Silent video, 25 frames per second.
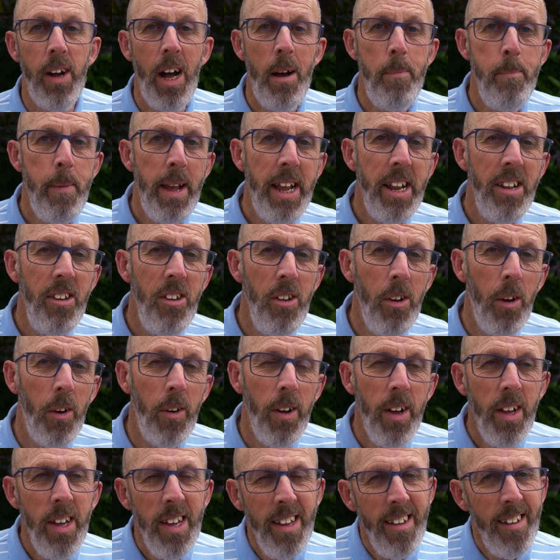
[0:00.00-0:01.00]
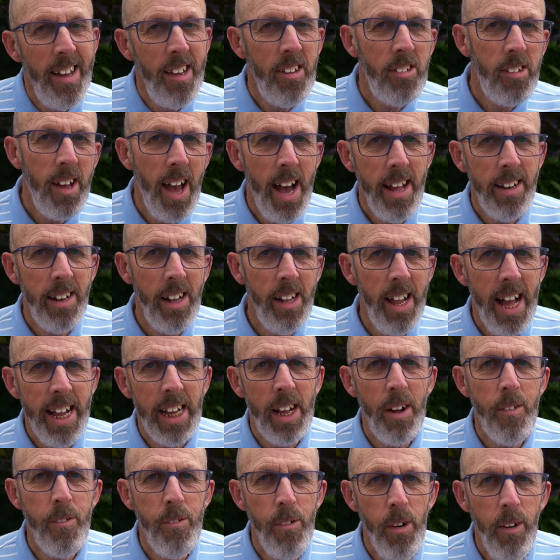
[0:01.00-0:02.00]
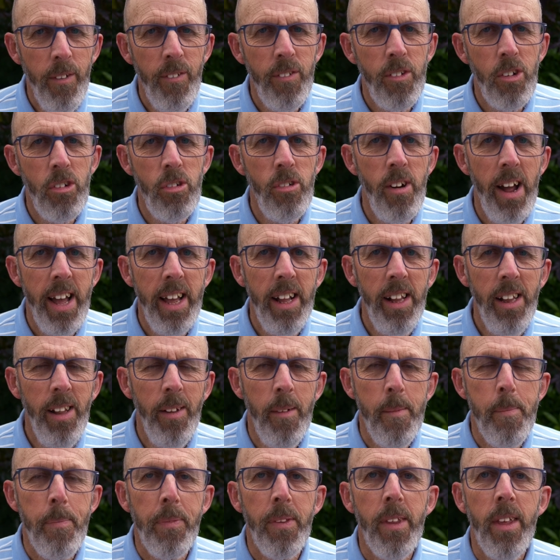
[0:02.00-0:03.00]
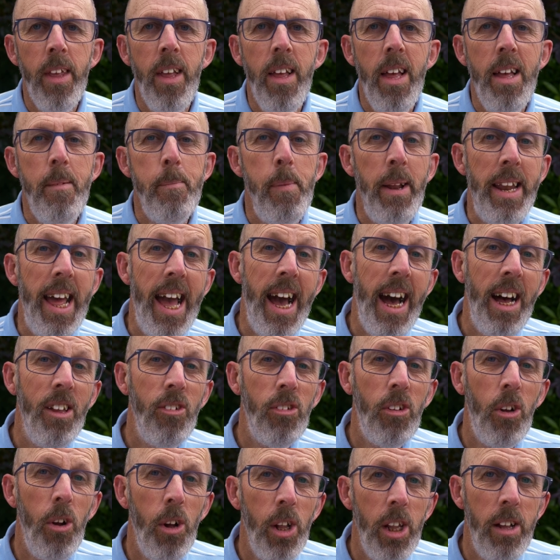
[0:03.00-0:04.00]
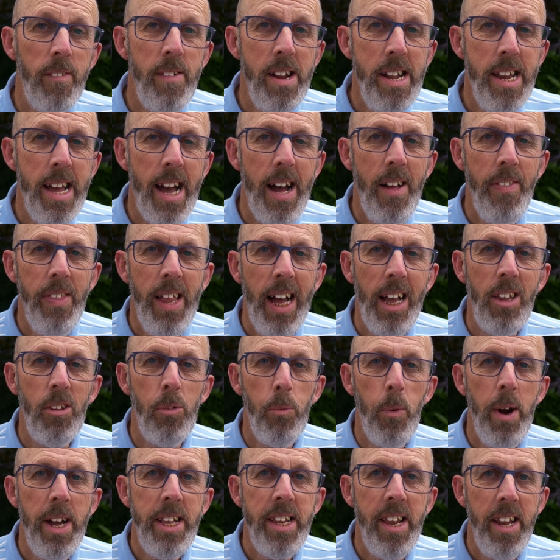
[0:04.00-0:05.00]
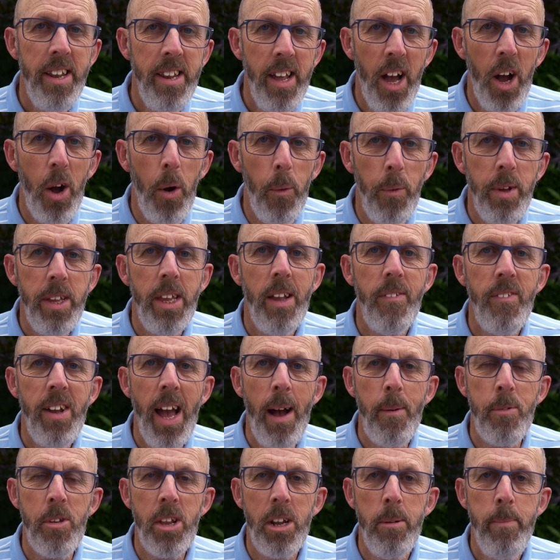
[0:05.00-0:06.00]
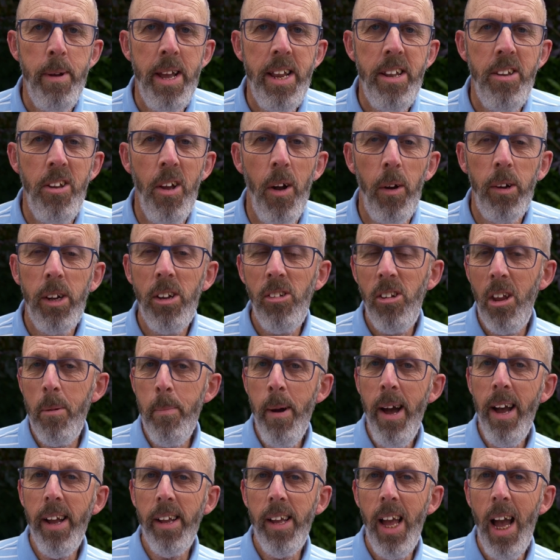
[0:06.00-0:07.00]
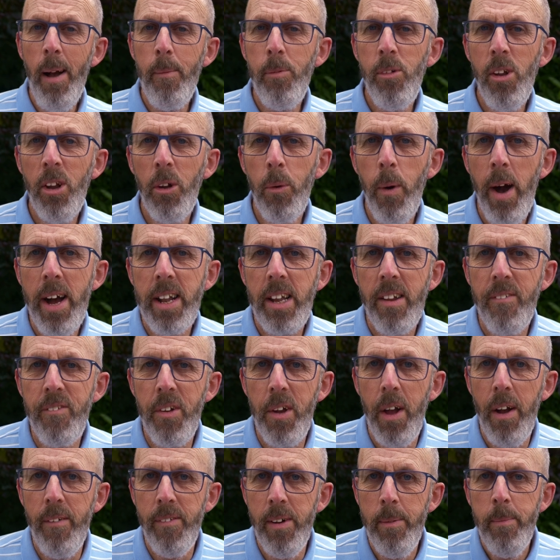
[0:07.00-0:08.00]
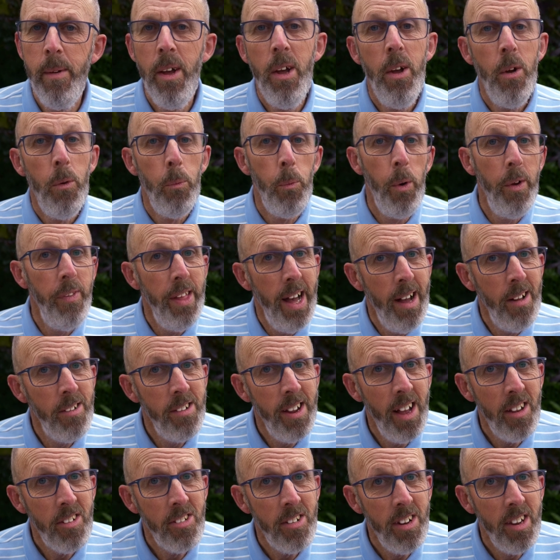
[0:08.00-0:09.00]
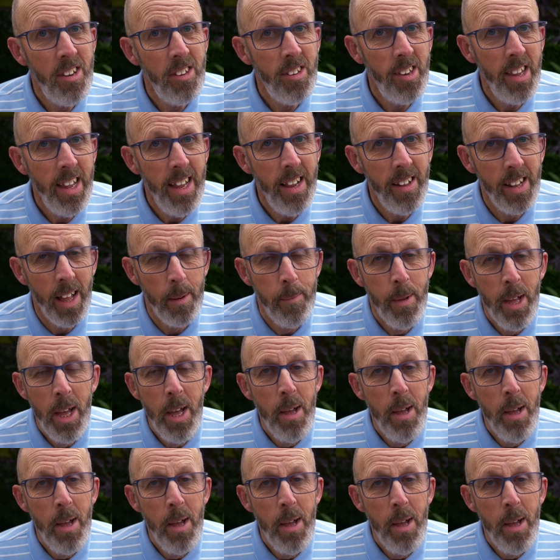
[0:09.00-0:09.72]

A meteor is kind of like a rough trail, but it has colour in it, and that's where you know you've captured a meteor, because you might capture quite a few of them without actually seeing them.